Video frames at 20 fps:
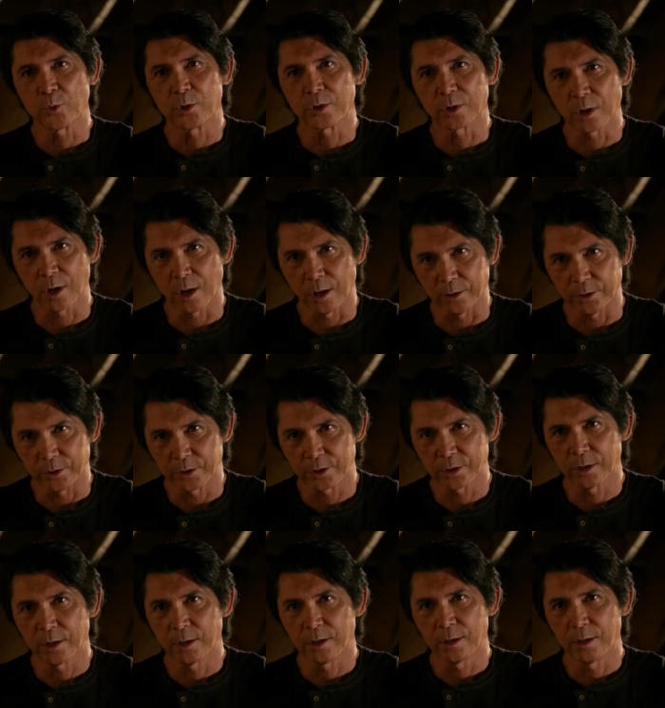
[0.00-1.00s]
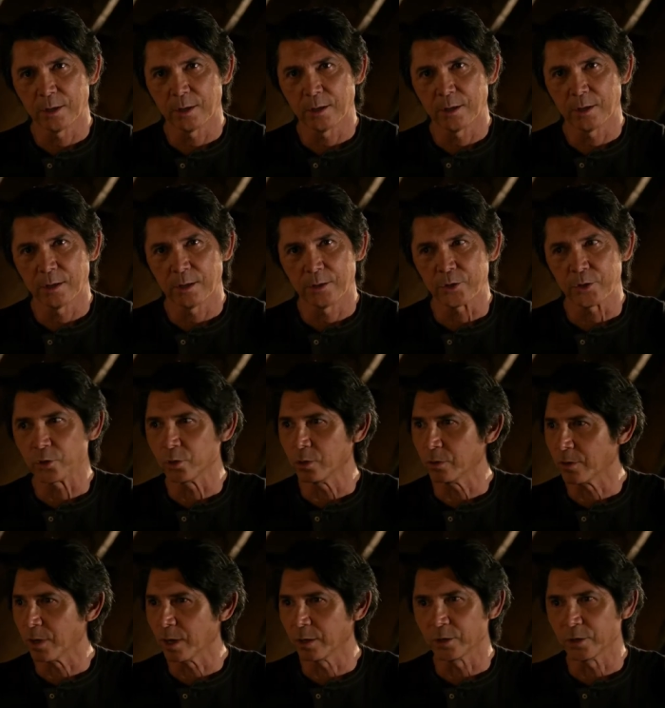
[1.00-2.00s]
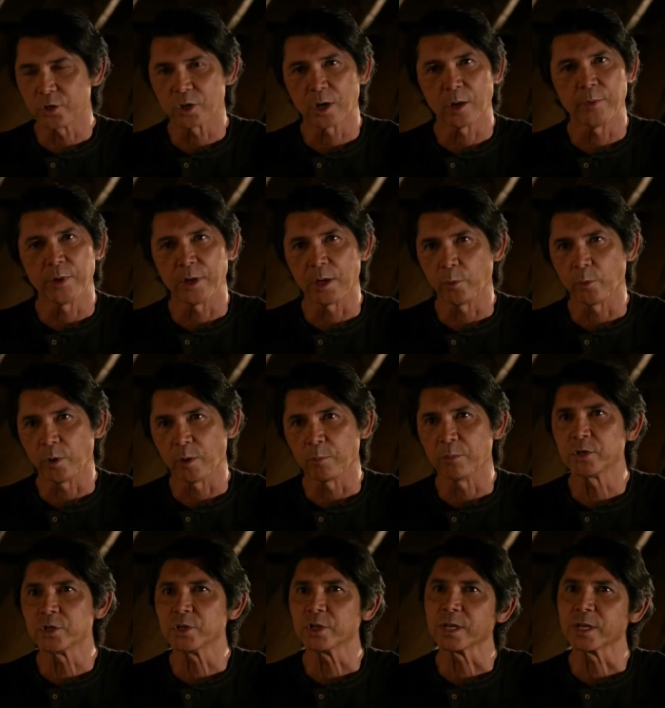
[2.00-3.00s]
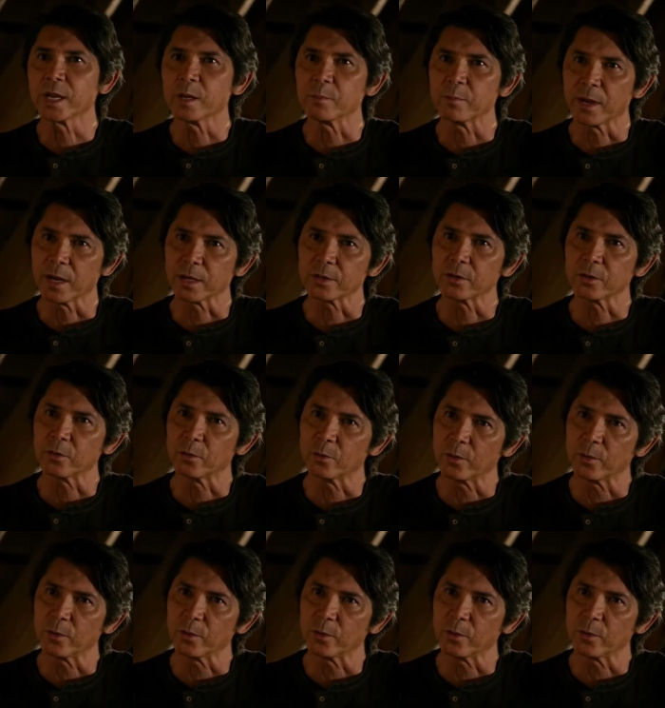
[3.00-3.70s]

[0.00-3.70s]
went to college. She could have gotten a job anywhere, but she came back to the